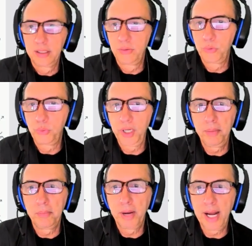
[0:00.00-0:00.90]
3
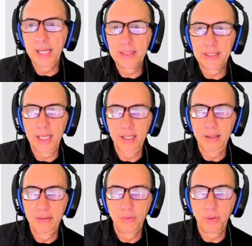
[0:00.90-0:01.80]
mice in
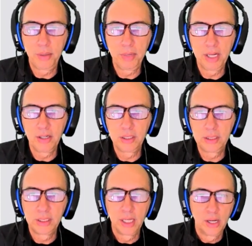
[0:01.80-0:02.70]
3
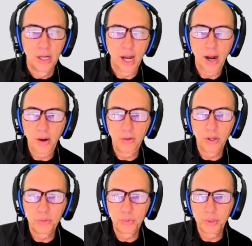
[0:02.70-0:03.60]
minutes, how
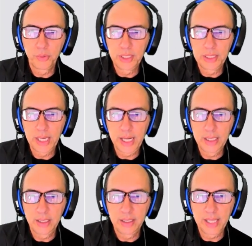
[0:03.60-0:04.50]
long will it take
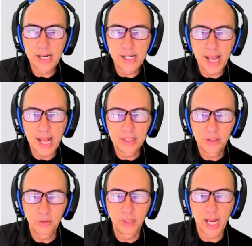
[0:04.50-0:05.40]
10 cats
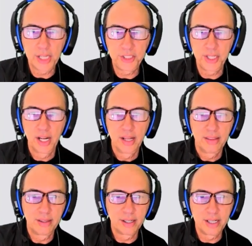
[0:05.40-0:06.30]
to catch
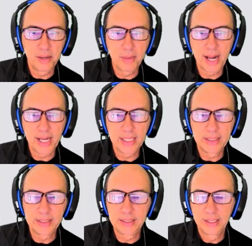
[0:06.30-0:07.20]
30 mice?